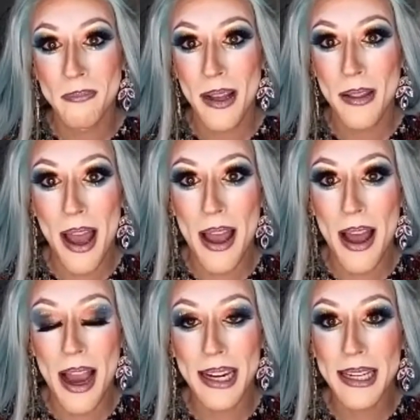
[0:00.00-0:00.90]
that
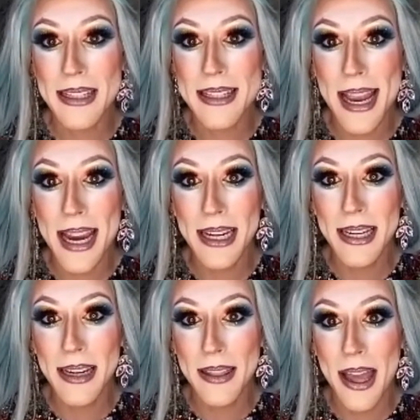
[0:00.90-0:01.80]
I can
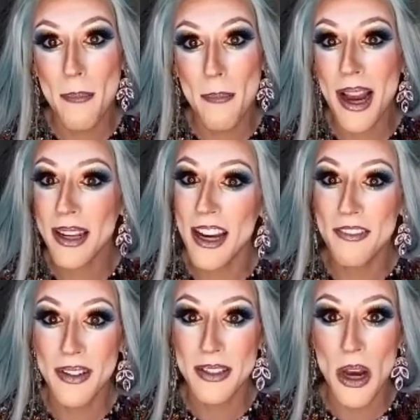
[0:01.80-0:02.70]
say that my life
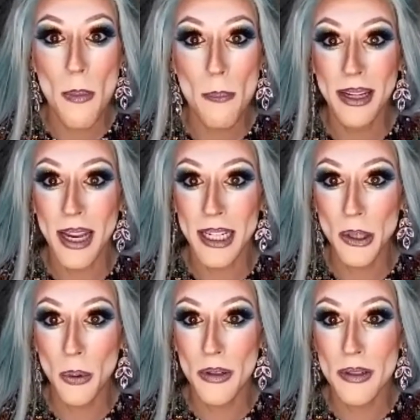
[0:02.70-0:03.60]
has not been like
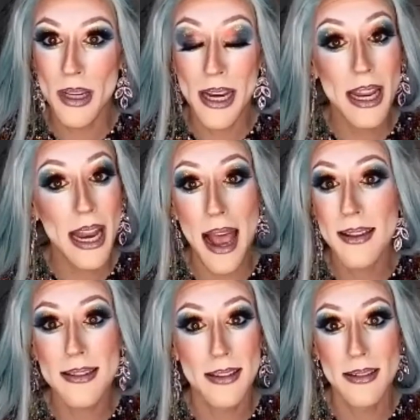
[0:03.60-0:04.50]
yours, and it
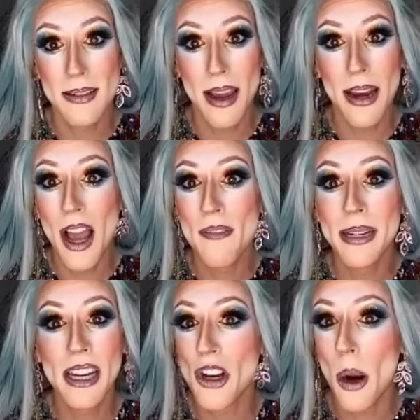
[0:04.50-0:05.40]
hasn't. And I've been
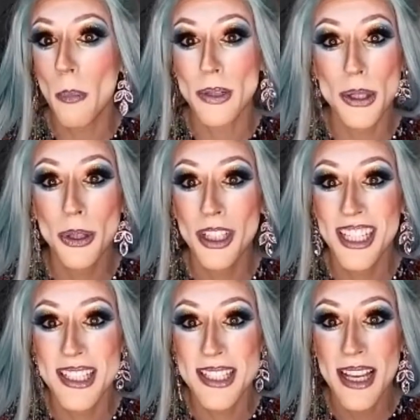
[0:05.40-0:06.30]
given
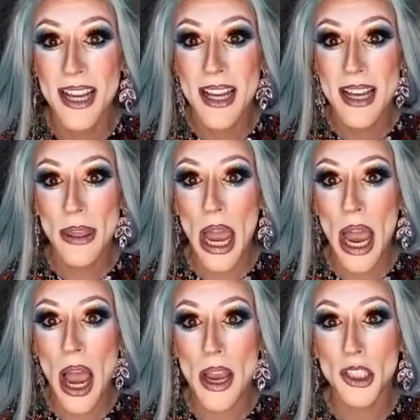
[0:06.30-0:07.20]
opportunities that
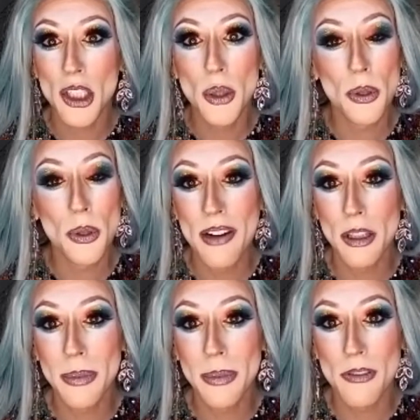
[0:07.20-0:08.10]
you were never
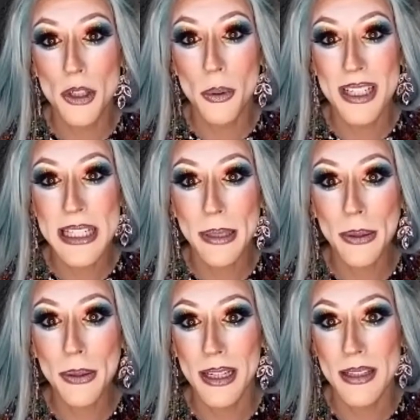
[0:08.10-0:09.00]
been able to
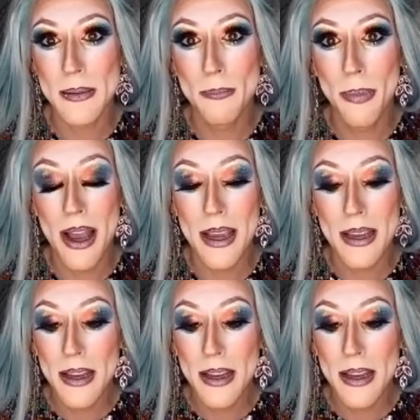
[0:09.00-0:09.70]
experience. But